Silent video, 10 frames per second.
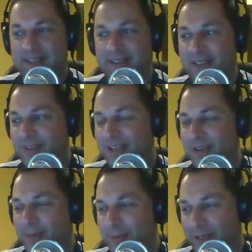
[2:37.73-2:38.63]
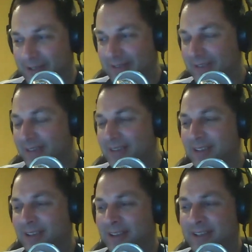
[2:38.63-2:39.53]
you've done your homework
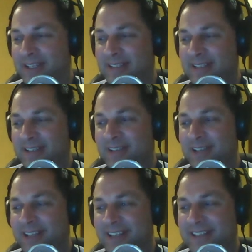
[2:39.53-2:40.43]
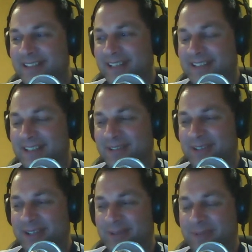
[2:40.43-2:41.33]
on this, so let's do a
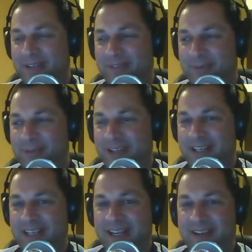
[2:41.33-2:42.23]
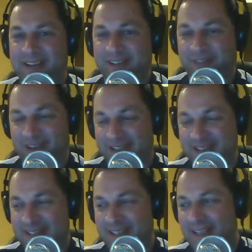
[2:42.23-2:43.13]
little bit of a rundown as far
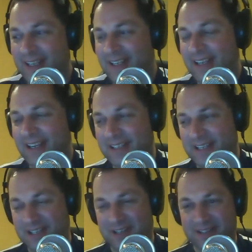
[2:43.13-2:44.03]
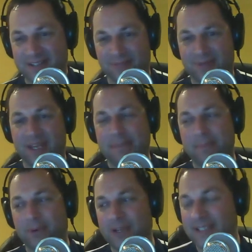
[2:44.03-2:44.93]
as touching on some key
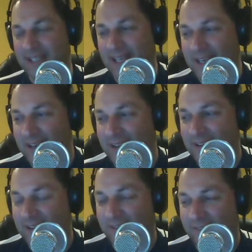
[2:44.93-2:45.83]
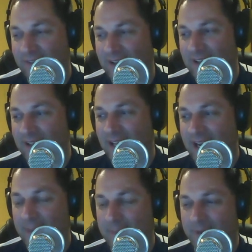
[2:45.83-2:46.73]
points that
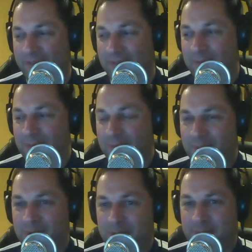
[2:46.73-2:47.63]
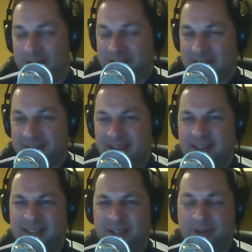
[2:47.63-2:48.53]
happened with regards
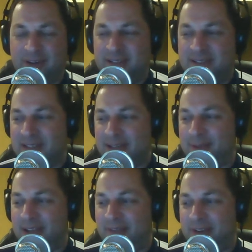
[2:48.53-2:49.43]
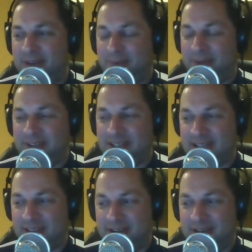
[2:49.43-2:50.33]
to some of the Everton players out
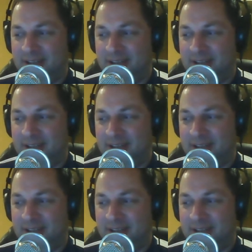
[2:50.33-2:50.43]
there.